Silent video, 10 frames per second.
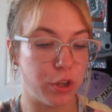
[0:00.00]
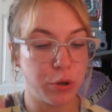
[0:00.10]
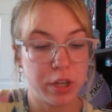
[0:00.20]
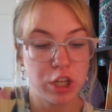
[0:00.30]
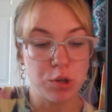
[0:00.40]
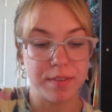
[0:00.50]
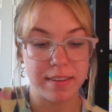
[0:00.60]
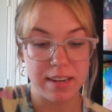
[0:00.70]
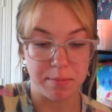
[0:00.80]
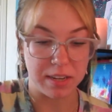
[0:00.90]
you can use
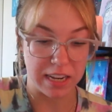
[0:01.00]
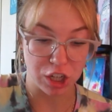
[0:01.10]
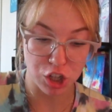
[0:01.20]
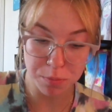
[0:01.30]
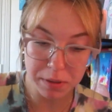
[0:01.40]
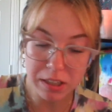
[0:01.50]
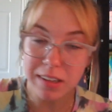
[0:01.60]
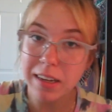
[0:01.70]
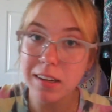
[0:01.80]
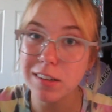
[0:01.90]
temptation
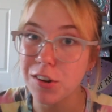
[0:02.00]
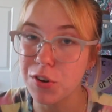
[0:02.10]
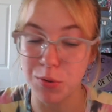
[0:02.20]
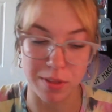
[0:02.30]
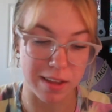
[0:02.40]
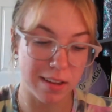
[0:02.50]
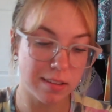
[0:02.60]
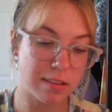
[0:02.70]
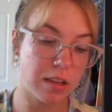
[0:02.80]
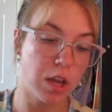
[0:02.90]
building to do
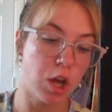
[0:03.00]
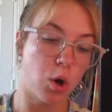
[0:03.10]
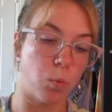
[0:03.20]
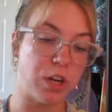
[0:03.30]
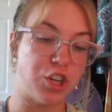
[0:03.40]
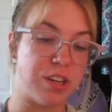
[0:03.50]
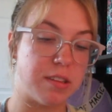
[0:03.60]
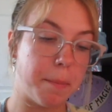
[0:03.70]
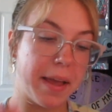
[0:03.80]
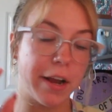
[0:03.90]
this, which
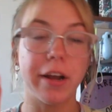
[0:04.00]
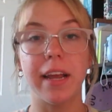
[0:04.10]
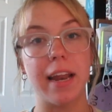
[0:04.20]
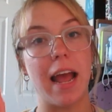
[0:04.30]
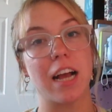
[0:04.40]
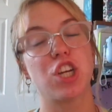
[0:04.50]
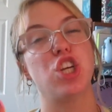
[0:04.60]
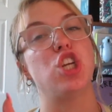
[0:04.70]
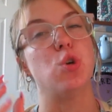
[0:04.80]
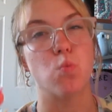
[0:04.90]
is pairing an
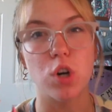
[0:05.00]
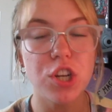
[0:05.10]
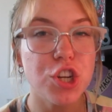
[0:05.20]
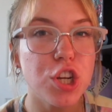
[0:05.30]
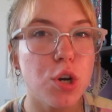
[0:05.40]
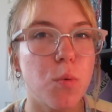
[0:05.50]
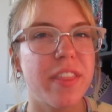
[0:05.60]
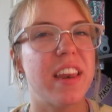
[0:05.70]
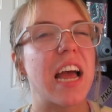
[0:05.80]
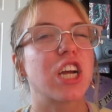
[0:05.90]
action you want to do
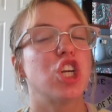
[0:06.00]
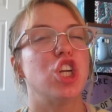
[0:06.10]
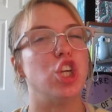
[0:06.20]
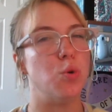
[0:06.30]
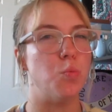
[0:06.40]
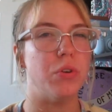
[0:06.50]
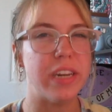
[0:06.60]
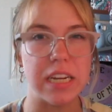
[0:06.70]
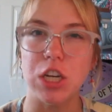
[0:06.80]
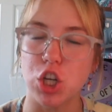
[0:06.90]
with an action you
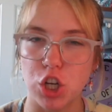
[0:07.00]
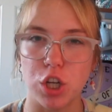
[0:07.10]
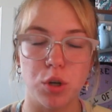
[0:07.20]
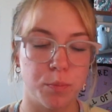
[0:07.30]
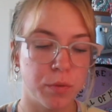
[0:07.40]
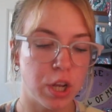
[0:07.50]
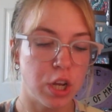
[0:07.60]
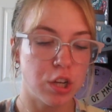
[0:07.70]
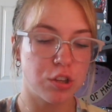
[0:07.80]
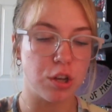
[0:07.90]
need to do.
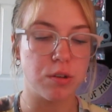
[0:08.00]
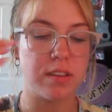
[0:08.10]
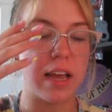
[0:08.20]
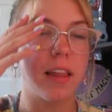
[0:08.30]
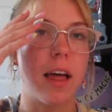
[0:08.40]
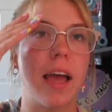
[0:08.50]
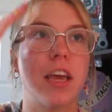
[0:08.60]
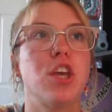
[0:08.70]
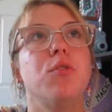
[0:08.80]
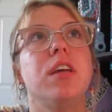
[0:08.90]
So say
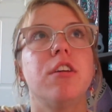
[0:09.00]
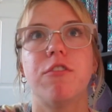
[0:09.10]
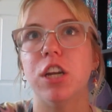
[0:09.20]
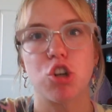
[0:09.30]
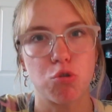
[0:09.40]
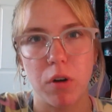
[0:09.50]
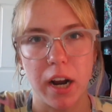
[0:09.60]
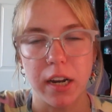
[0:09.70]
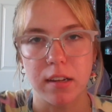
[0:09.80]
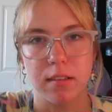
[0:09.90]
like you need to finish
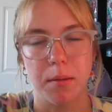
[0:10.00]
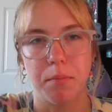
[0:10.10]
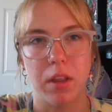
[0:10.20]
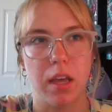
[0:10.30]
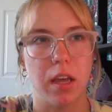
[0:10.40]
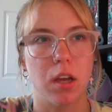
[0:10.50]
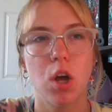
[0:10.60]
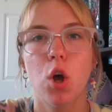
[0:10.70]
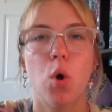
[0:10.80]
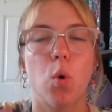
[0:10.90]
writing something,
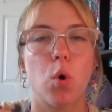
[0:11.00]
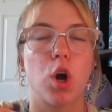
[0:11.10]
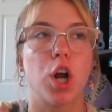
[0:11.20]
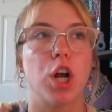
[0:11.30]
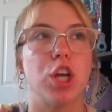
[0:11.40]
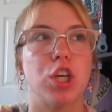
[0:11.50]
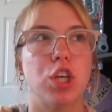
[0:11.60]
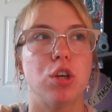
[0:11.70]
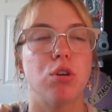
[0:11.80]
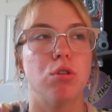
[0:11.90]
or
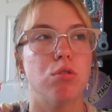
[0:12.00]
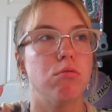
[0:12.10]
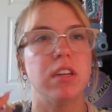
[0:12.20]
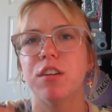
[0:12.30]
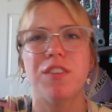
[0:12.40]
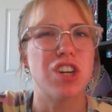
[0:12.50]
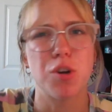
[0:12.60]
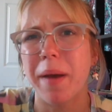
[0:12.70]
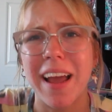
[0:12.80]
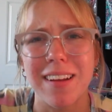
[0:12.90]
you need to finish
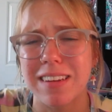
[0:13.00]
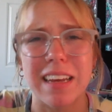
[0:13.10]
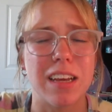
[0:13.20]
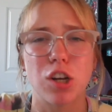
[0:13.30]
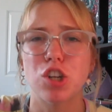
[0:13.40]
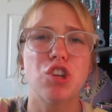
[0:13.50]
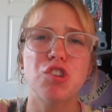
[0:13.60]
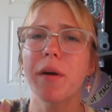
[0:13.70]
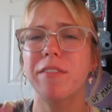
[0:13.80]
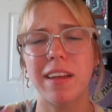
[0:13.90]
a painting, or
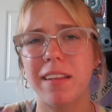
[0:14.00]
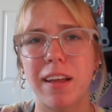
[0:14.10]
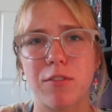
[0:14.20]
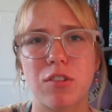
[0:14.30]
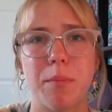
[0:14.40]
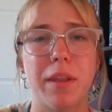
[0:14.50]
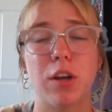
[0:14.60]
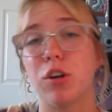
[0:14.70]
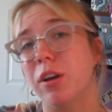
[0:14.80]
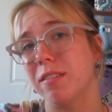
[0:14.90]
just you have a deadline for
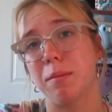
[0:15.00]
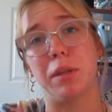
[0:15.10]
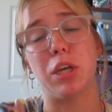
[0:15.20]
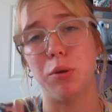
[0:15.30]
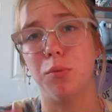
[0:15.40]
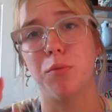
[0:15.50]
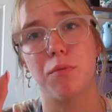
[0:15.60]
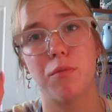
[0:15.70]
something, or you have something you